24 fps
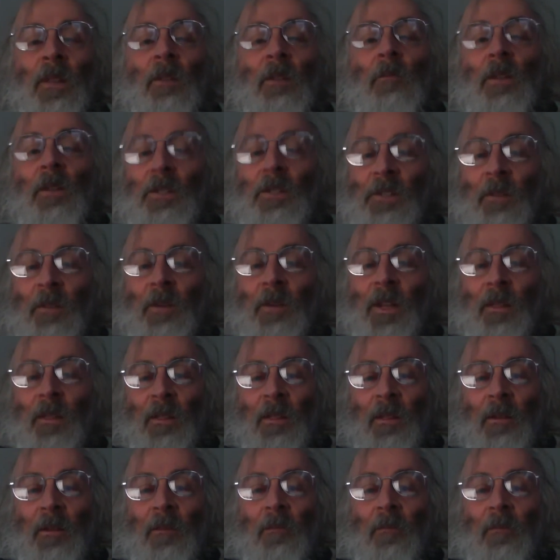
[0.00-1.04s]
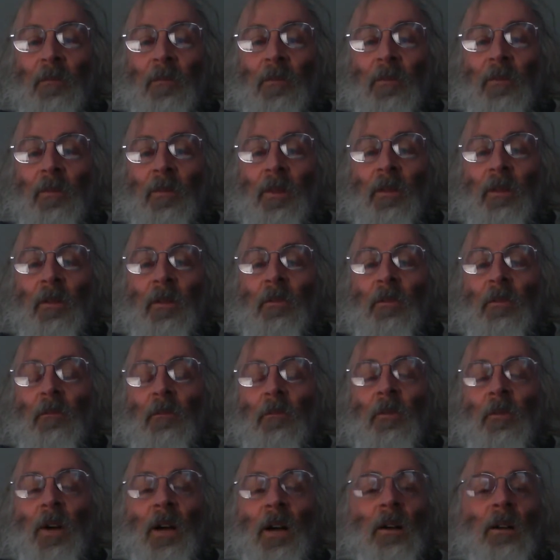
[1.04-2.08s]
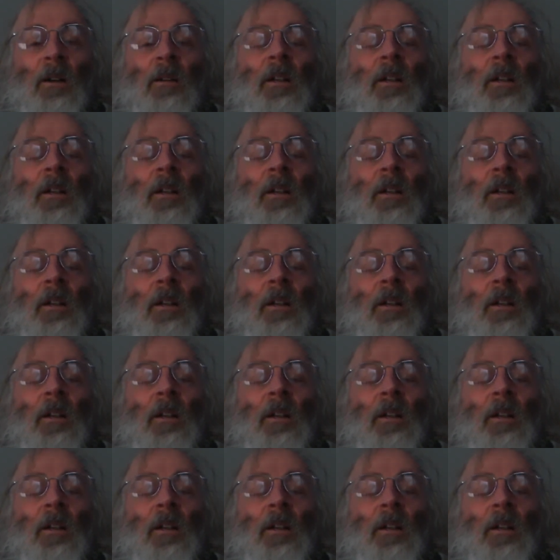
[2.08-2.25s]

once a month. I